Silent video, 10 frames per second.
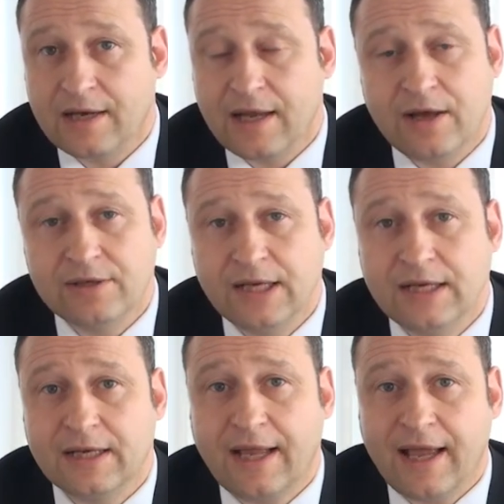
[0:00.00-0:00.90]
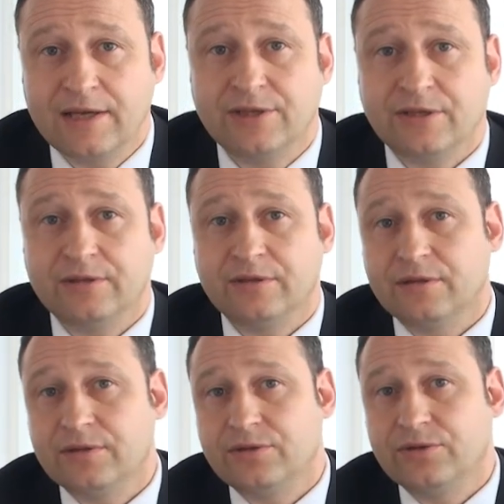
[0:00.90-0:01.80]
and our dedication
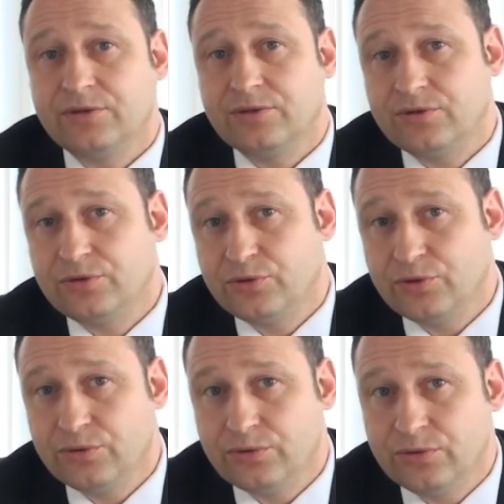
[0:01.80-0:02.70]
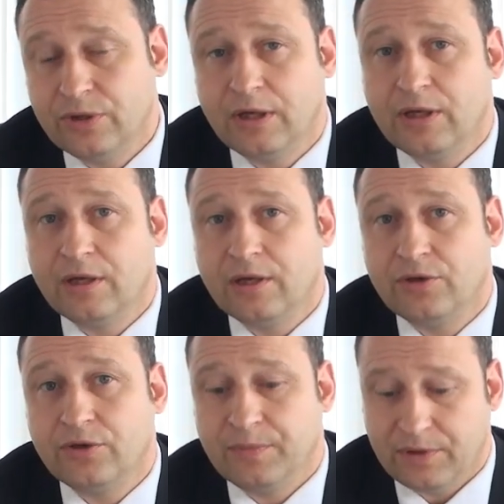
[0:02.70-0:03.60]
to
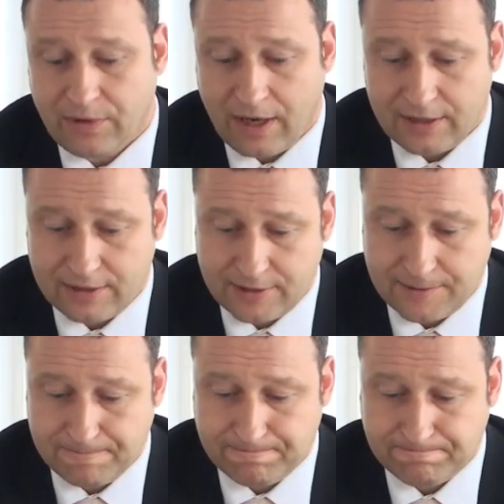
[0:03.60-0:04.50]
human rights.